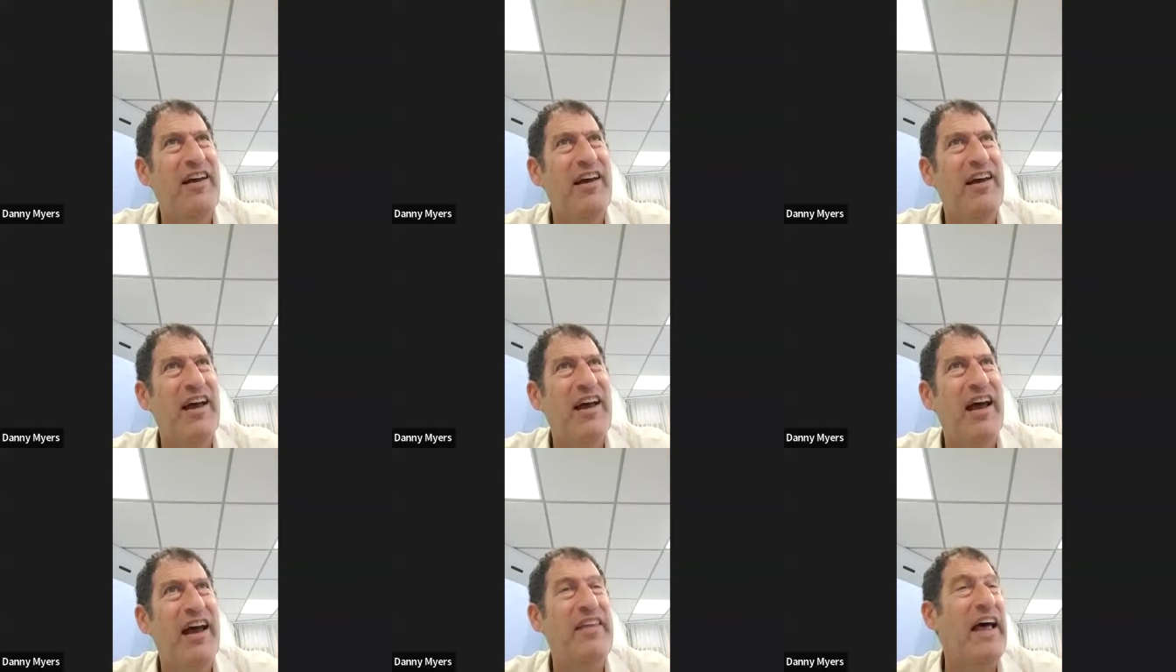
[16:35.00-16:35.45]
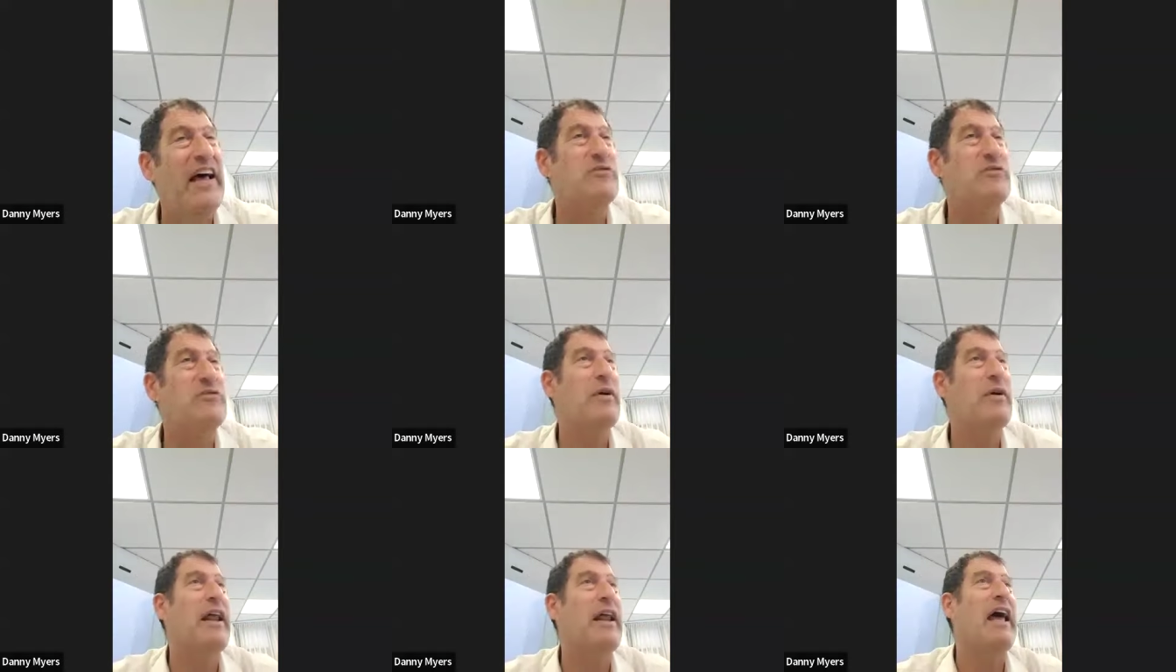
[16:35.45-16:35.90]
And
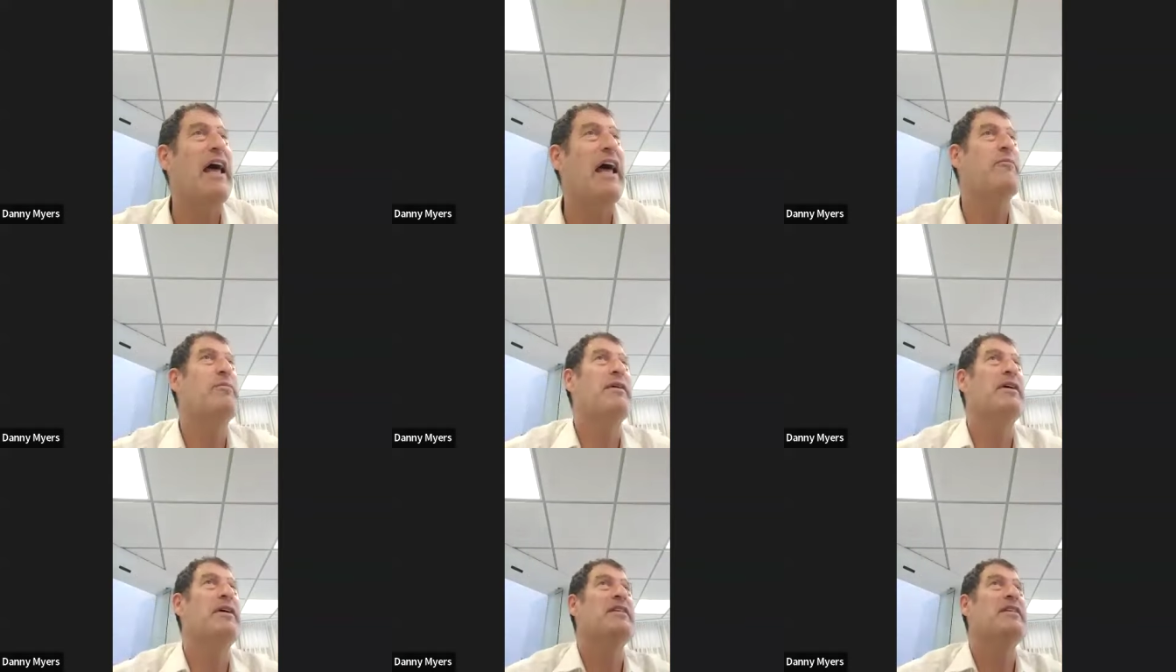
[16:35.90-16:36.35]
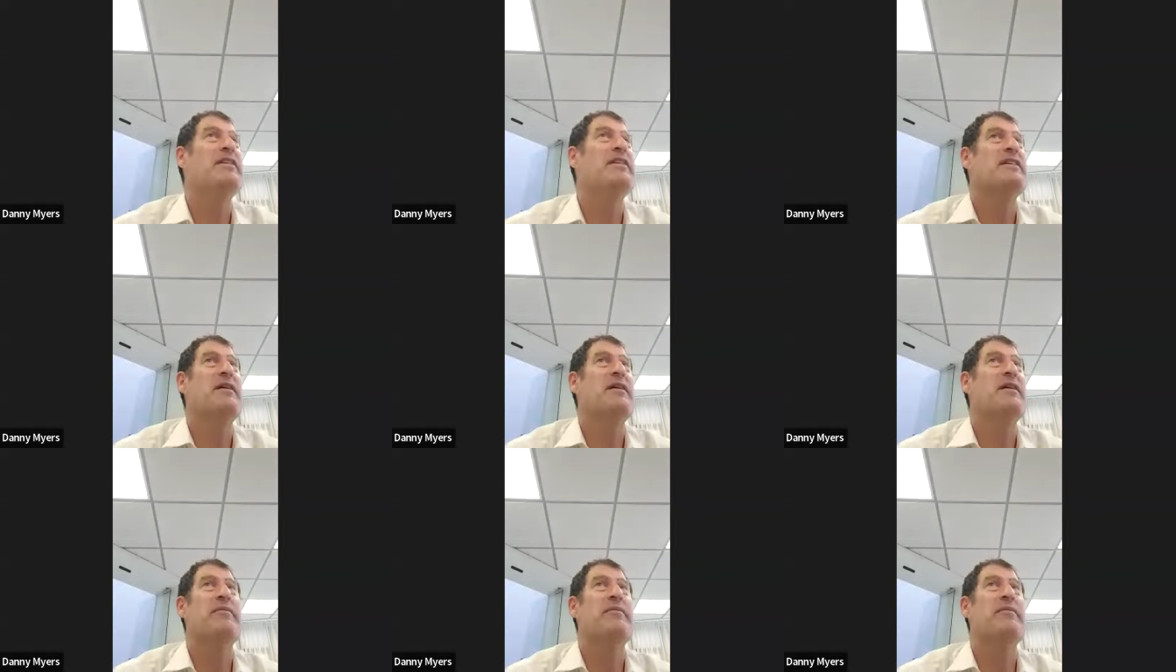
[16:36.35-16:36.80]
that's what happens
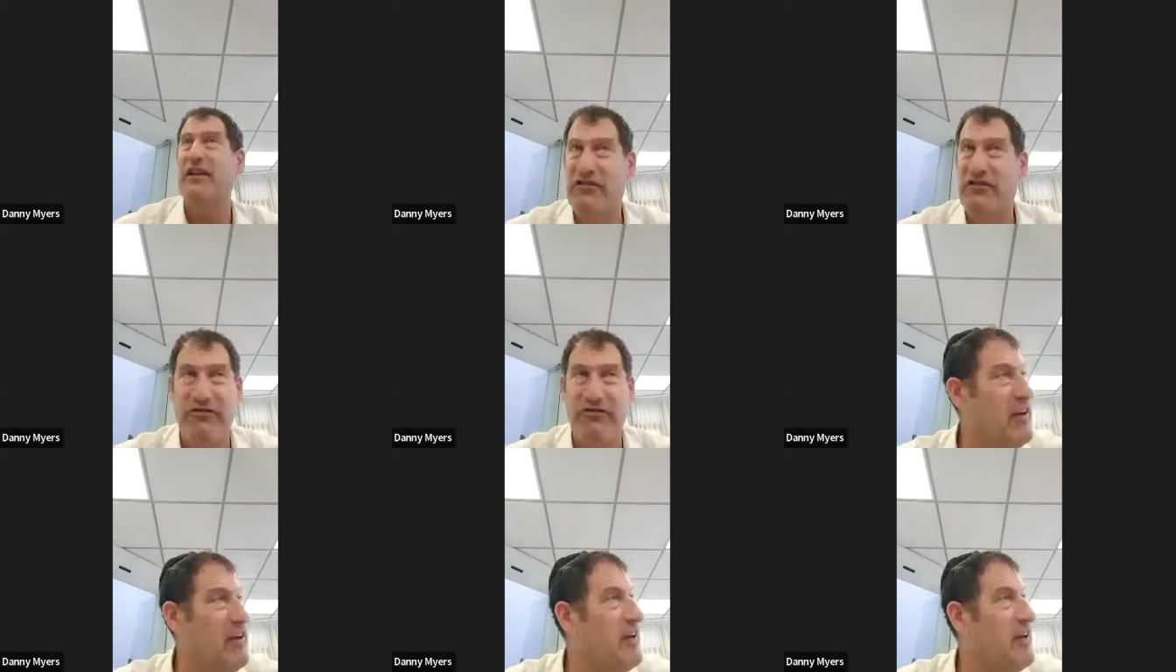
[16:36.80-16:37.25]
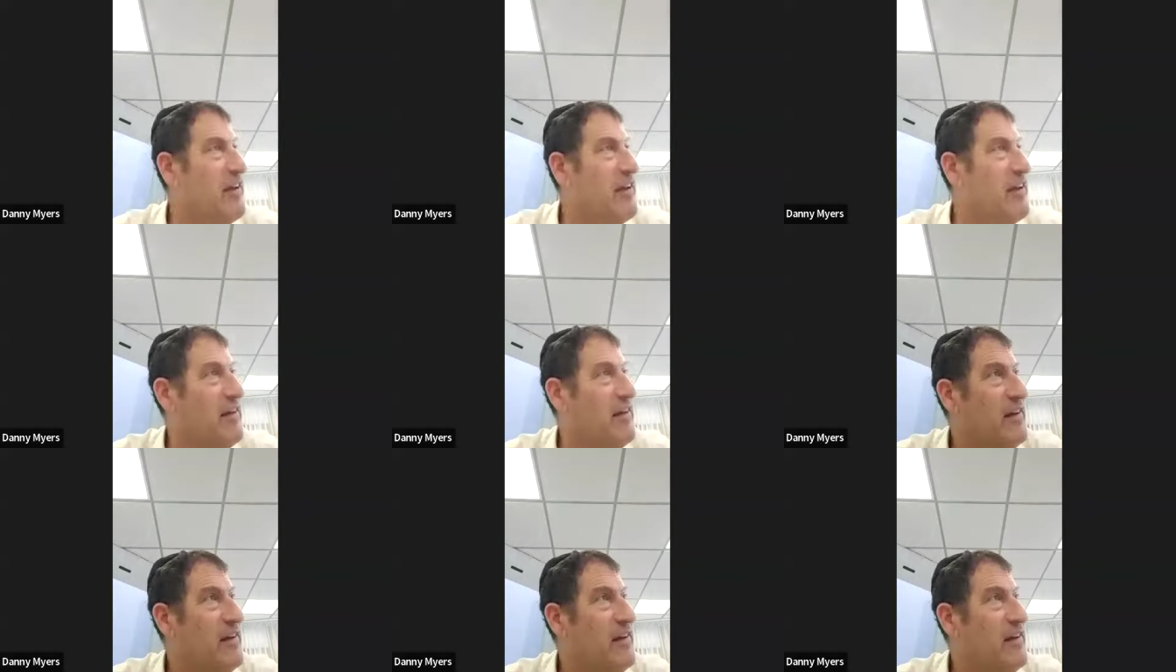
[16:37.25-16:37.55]
at Megillah reading,